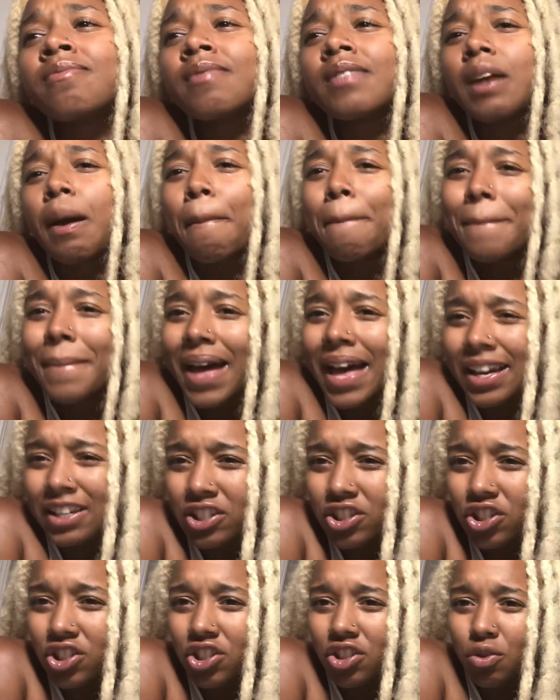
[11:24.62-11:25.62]

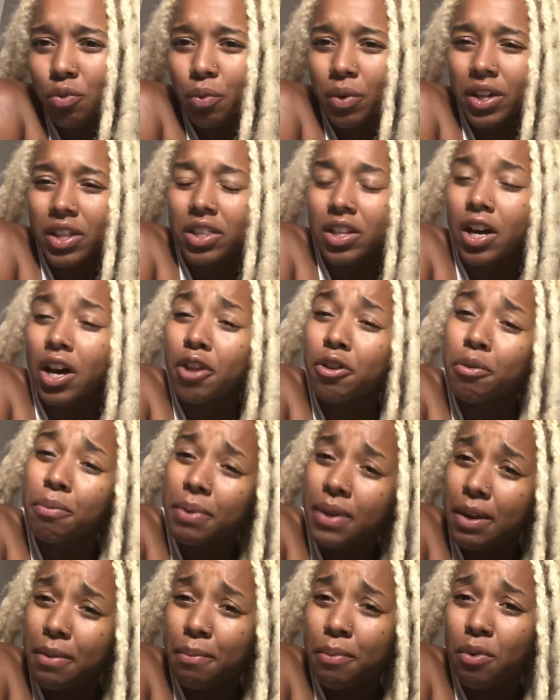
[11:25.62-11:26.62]
mesh with other
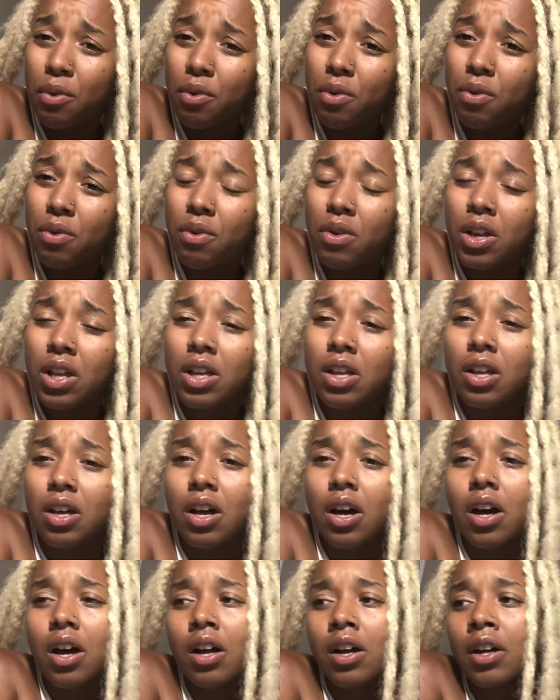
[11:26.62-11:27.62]
people,
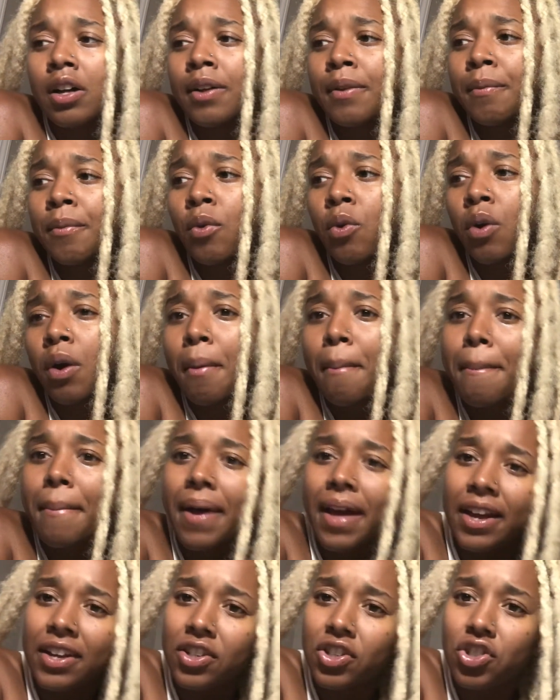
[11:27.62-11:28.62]
or
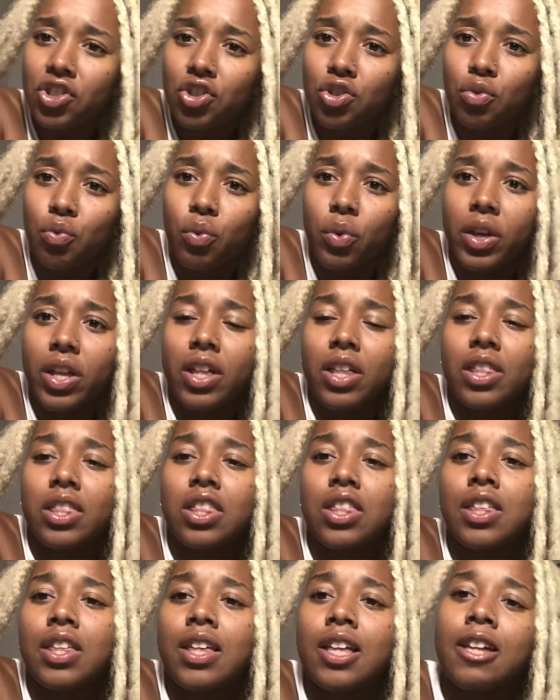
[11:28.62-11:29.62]
mesh with,
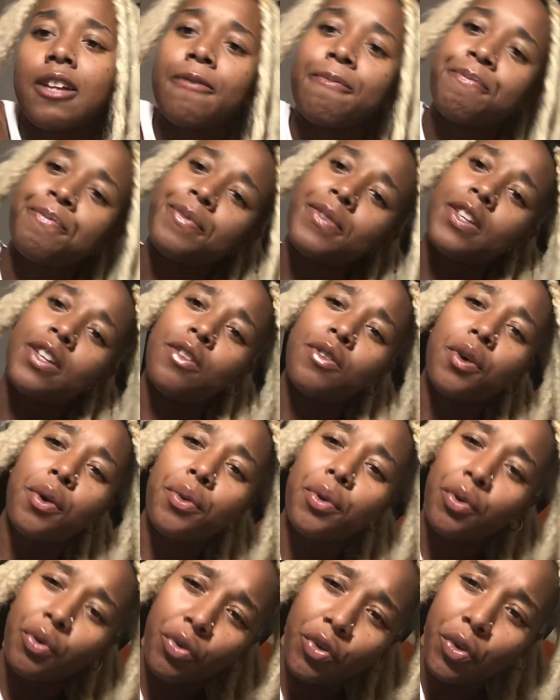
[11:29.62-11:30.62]
you know,
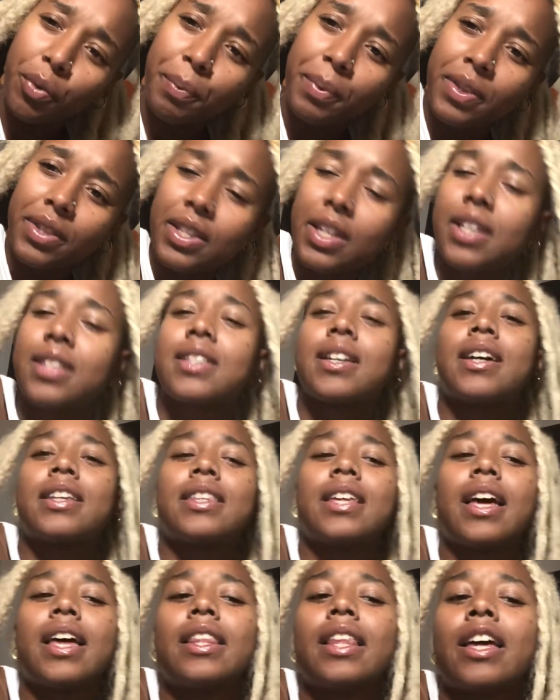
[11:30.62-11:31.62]
the group and things like
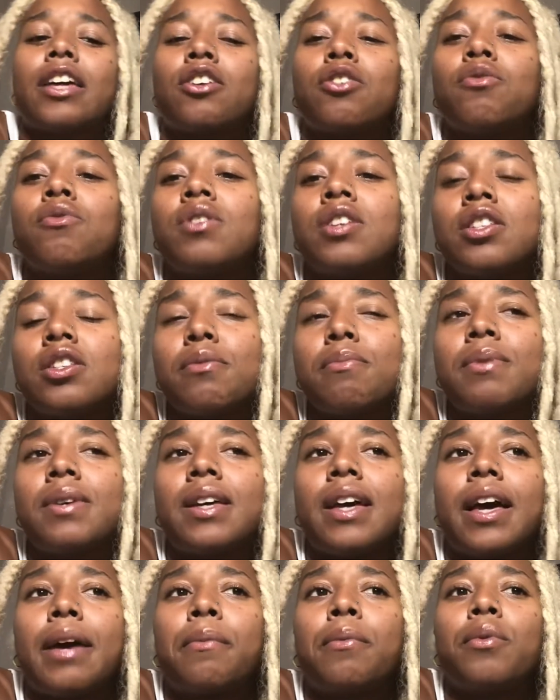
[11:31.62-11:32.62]
that. Like, you need to be
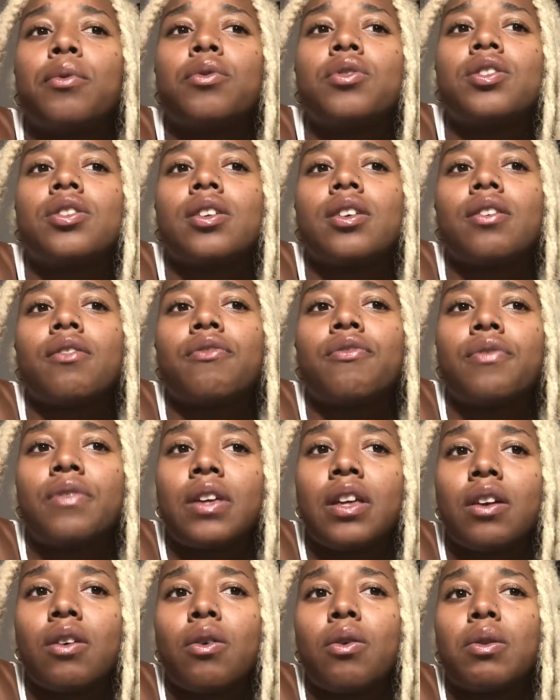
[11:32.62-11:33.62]
able to
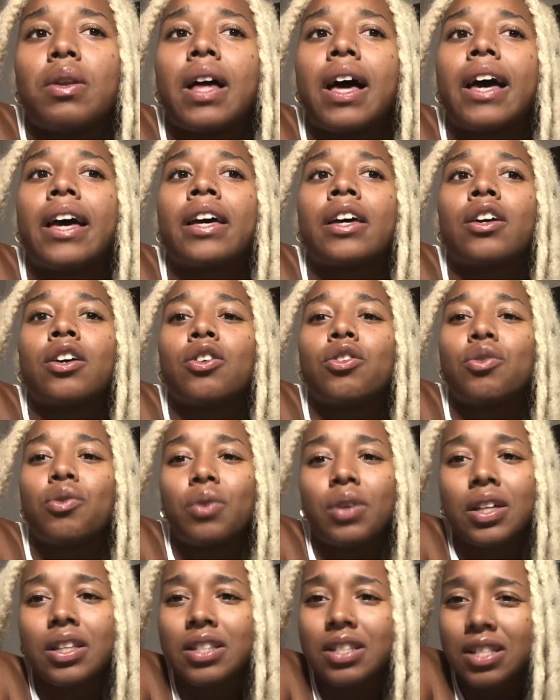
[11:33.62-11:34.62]
feel like you
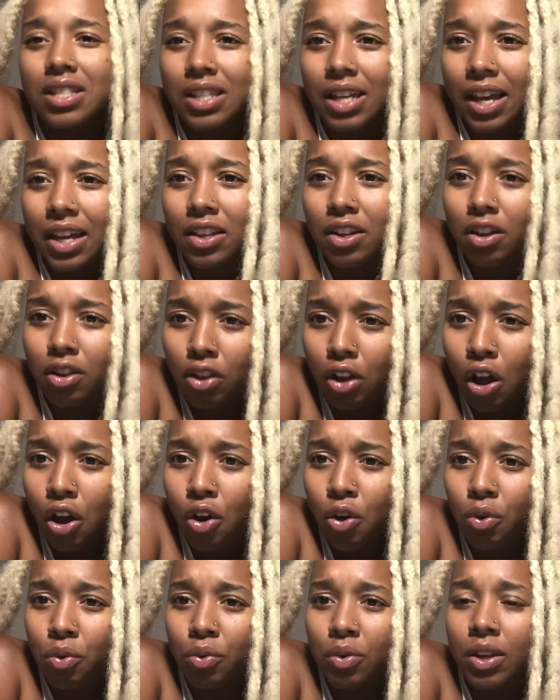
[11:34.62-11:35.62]
can stand
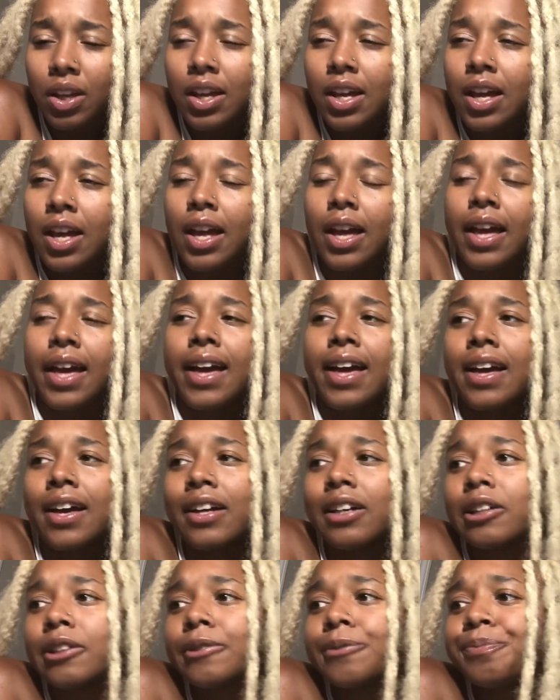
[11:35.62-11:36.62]
alone,
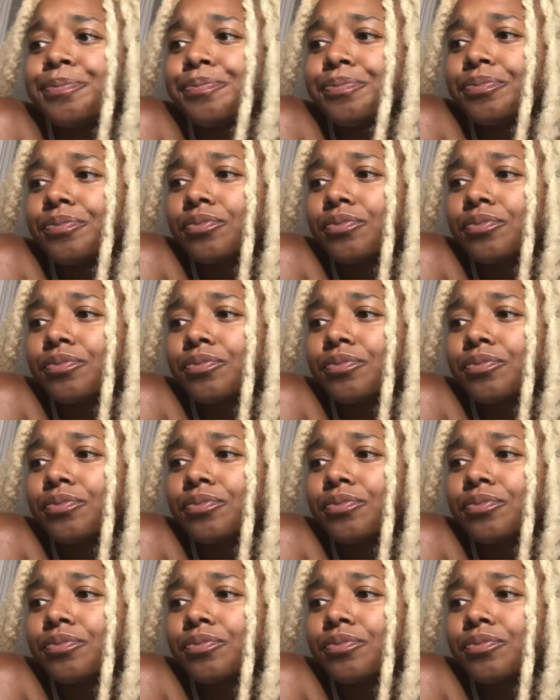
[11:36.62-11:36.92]
and